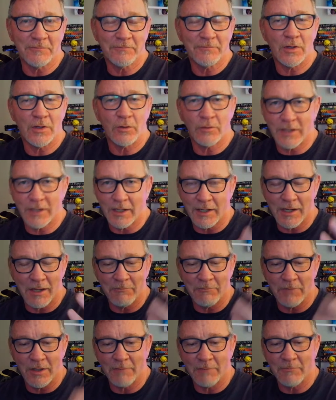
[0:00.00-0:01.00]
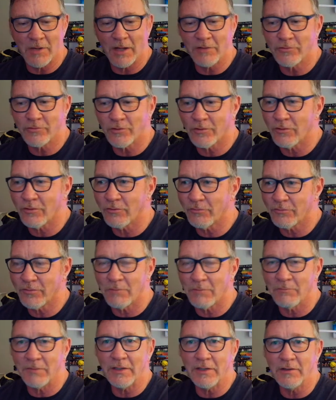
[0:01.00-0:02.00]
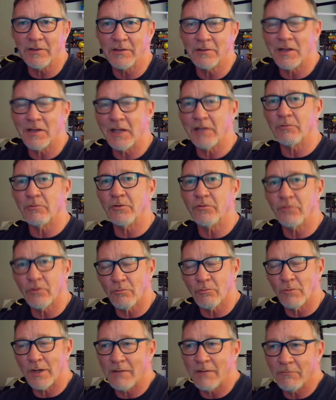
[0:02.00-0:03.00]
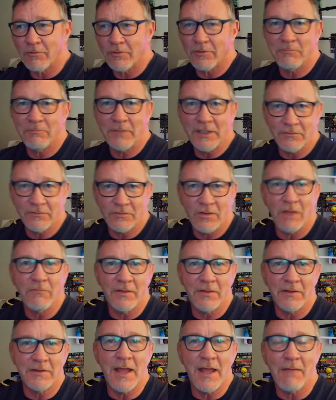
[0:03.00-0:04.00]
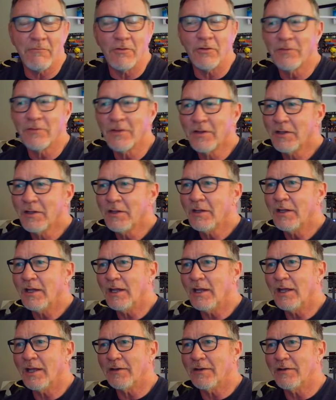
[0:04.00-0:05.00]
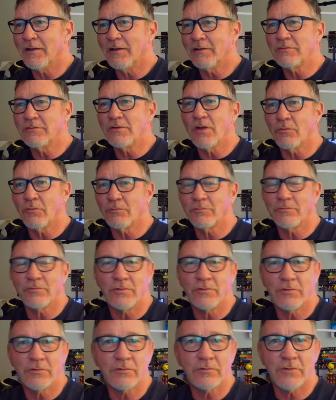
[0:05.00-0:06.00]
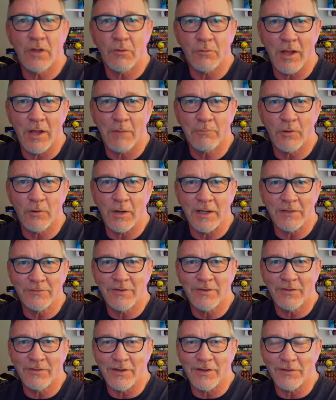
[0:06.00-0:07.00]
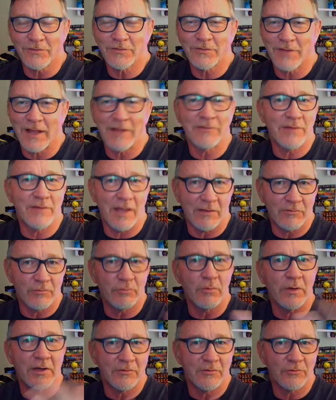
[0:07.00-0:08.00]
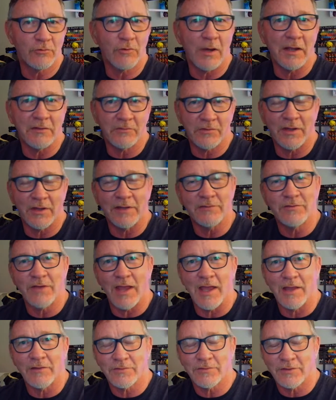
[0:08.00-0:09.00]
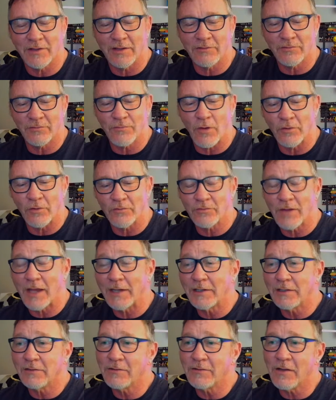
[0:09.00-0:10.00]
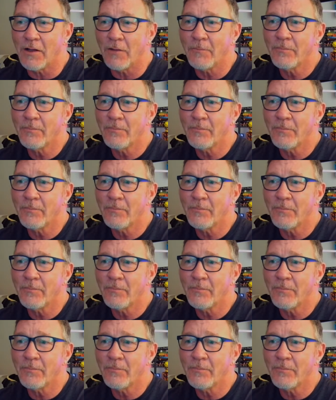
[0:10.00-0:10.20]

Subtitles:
Okay, I'm not sure, some Indian language or whatever, it means of the devil. And don't upgrade to this. That's what it translates as far as I can tell.